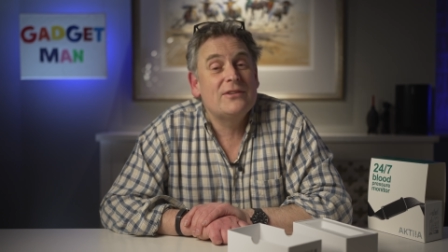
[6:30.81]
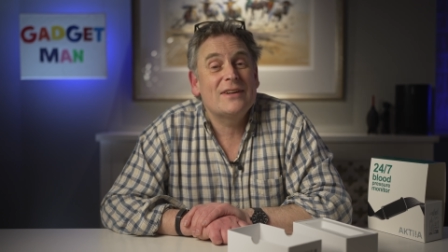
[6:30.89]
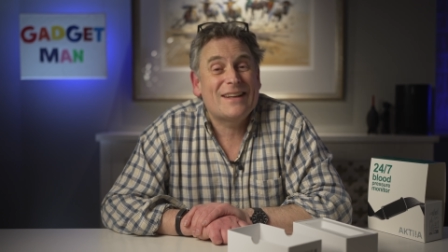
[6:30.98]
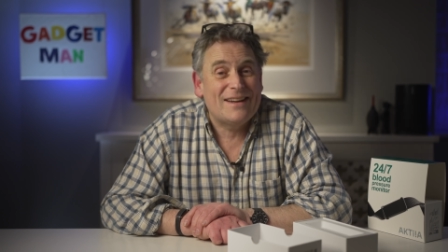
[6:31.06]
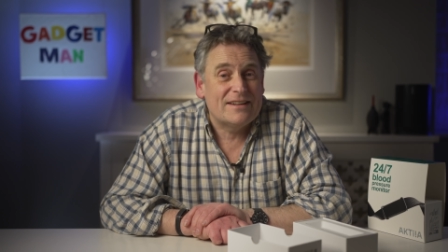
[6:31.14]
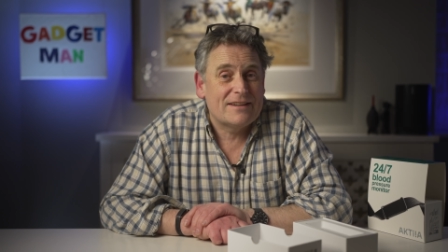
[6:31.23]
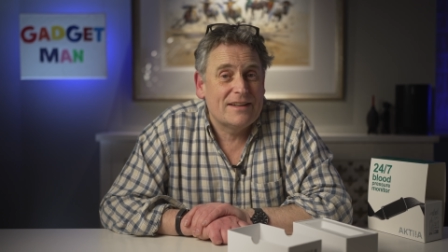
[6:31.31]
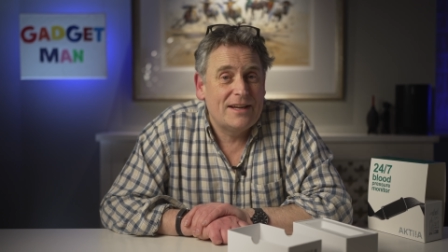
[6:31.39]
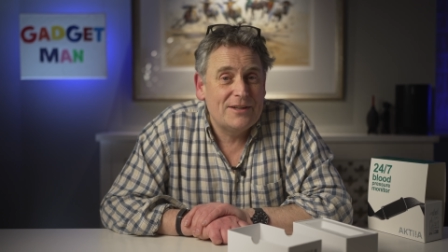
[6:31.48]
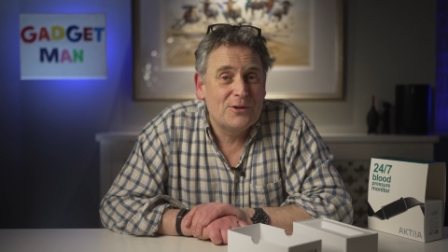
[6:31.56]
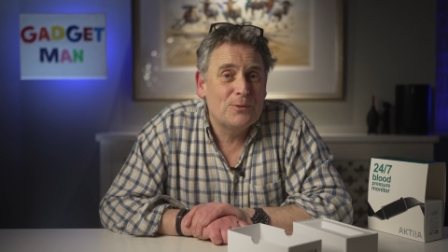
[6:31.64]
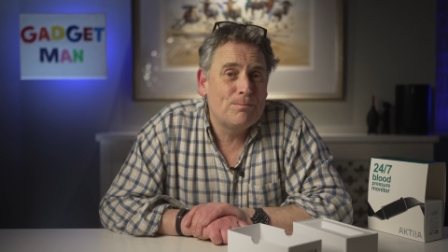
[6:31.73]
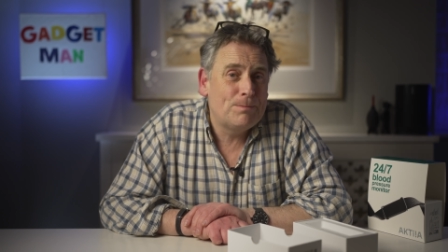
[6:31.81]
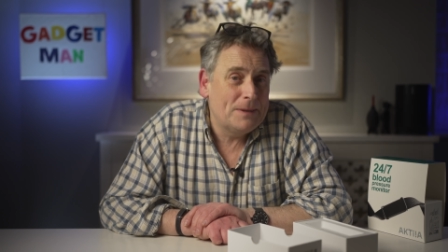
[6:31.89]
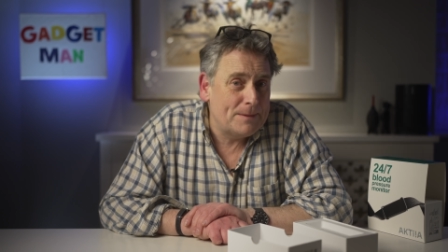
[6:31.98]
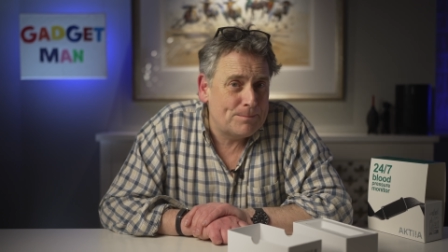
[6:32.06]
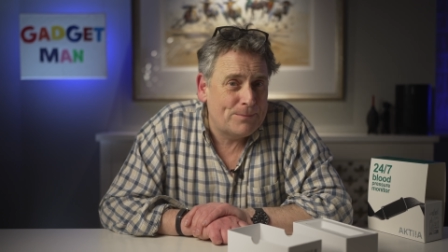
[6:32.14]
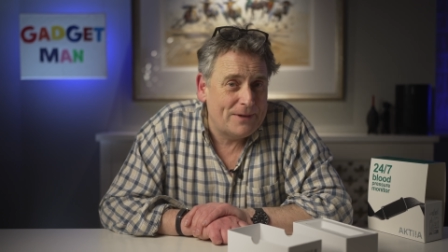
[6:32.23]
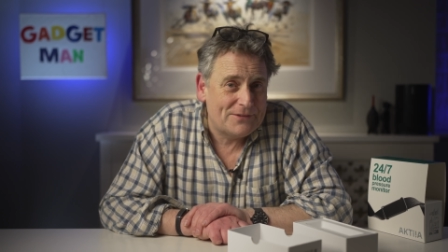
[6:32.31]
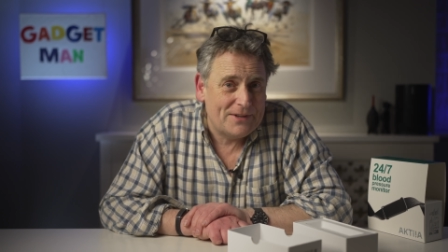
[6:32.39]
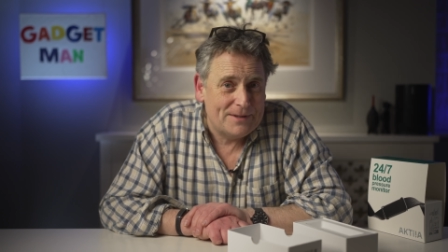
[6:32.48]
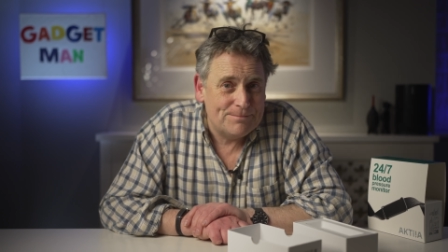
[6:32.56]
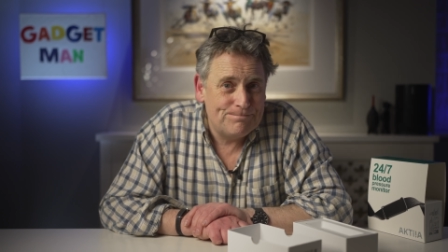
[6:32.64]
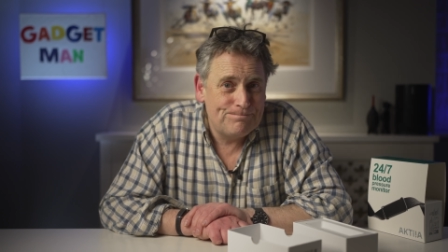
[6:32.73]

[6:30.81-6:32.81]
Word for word: to calculate your blood pressure.